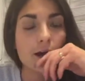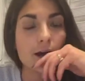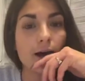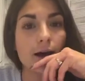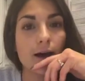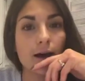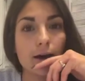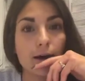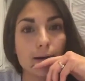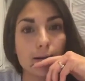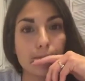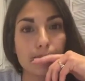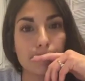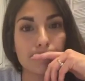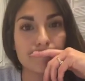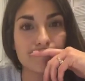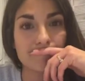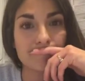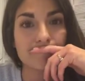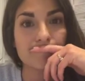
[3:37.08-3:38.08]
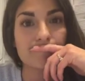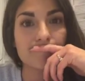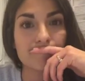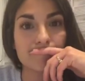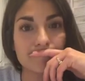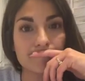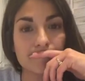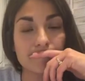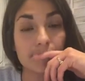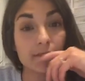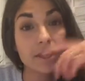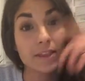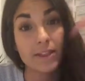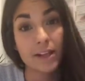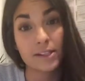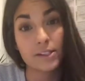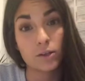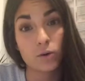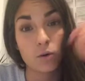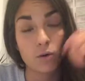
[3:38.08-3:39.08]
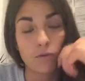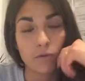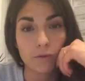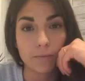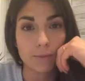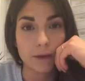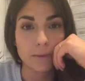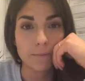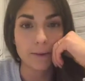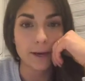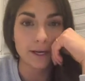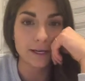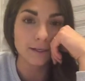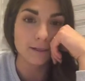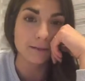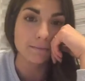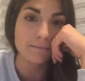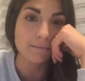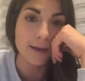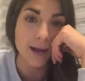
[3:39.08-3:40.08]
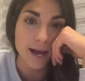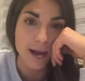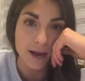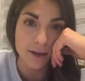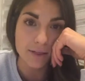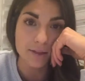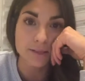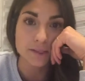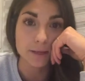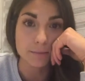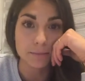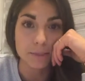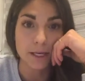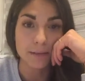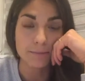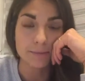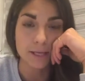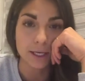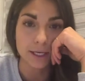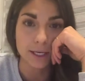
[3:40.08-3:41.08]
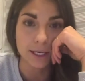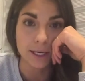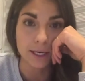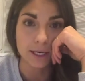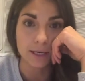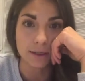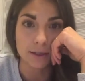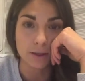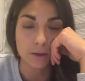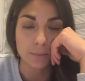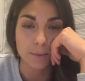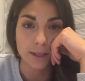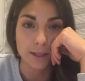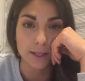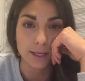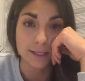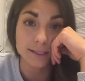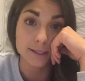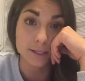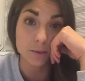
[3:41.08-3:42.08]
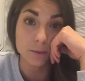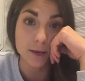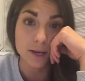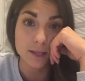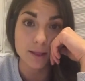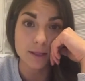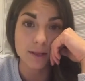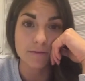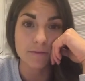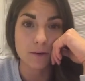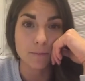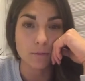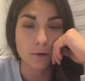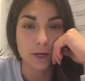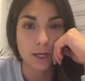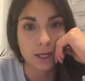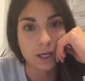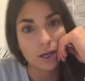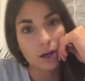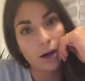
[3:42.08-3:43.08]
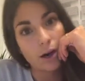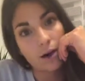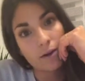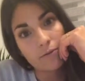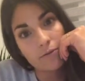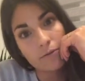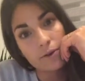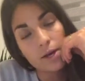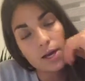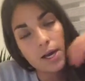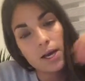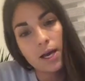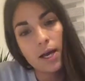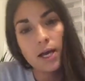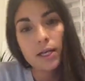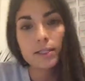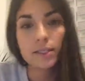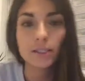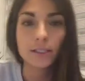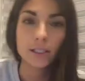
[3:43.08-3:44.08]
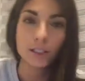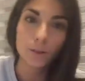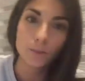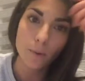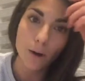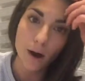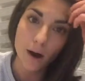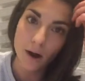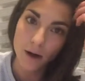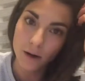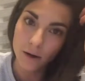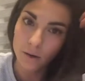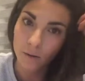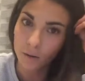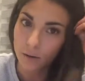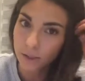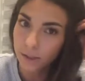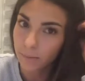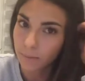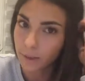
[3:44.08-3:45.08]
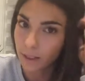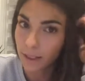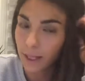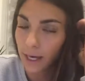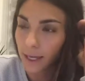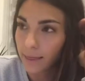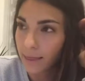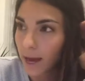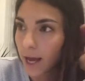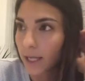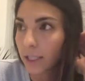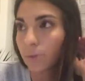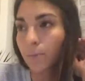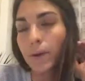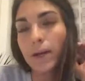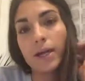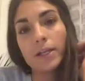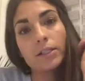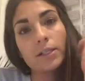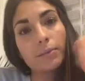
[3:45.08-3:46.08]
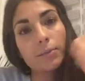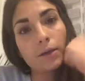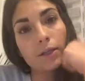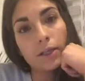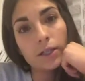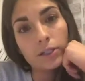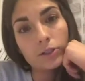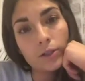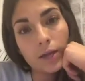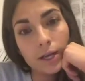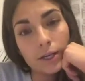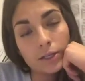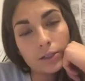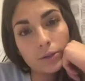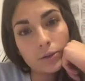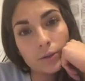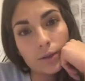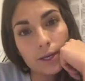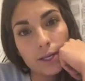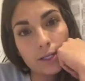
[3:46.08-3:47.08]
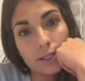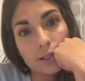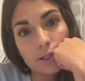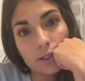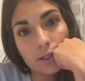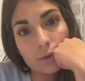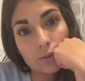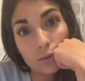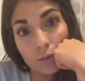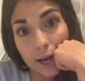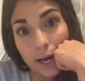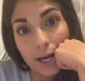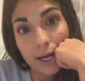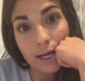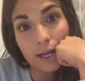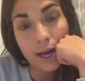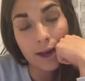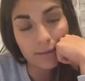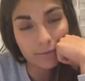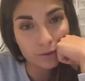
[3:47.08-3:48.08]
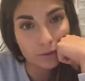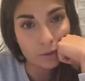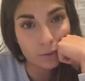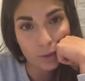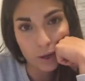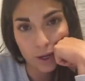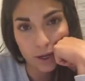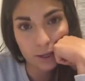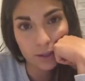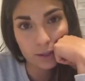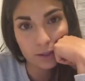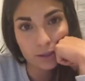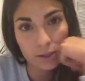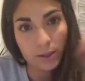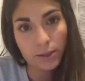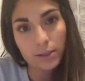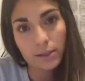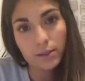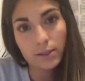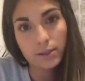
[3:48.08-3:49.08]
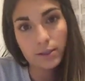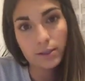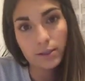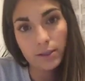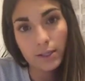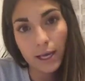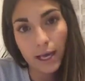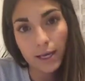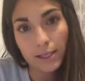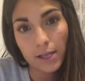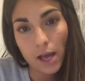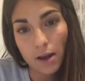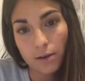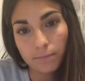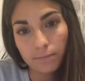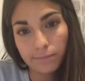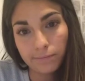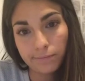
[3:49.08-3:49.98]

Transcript: That's a goal for me, but math, sometimes I can get a little bit lazy with if I'm running off to teach bar or something like that, but I typically try to do it right after work. Just get it done.